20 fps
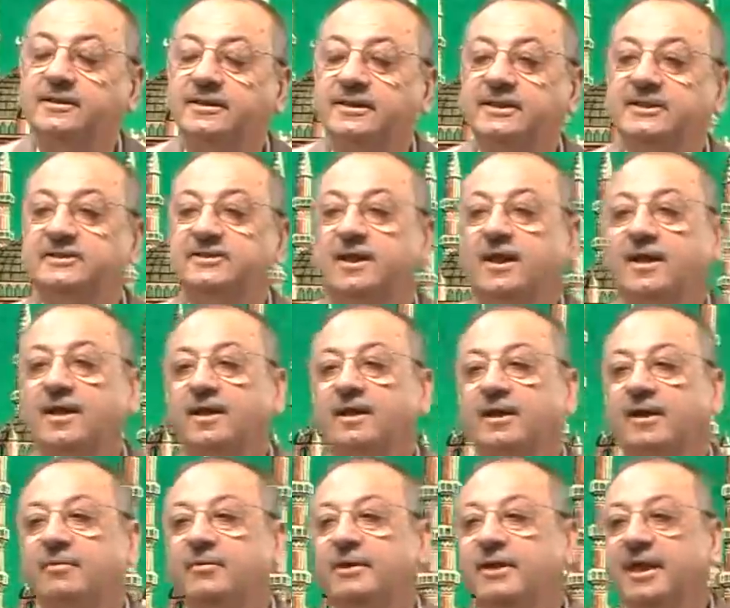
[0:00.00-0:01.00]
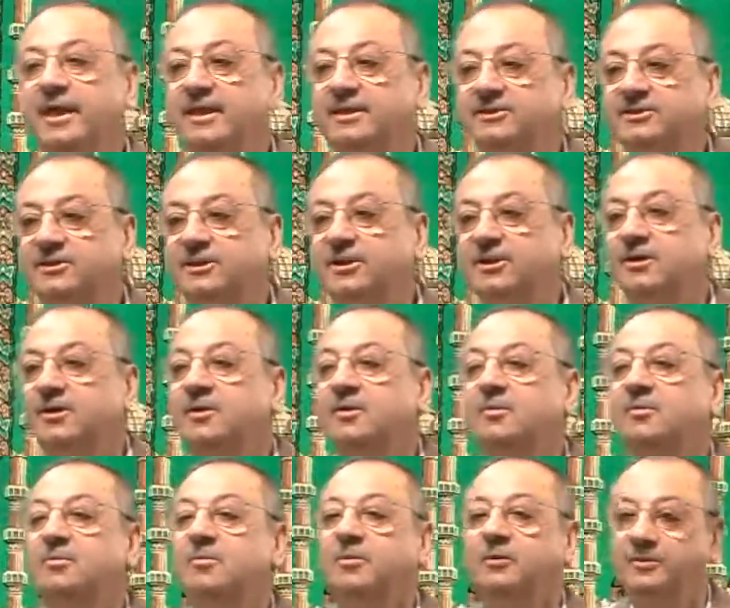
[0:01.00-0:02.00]
These are coming as
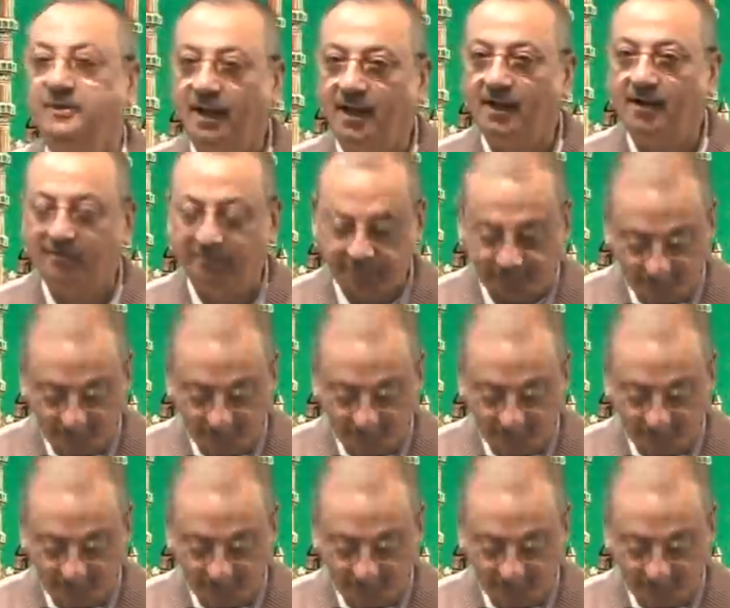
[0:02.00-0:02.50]
mudaf,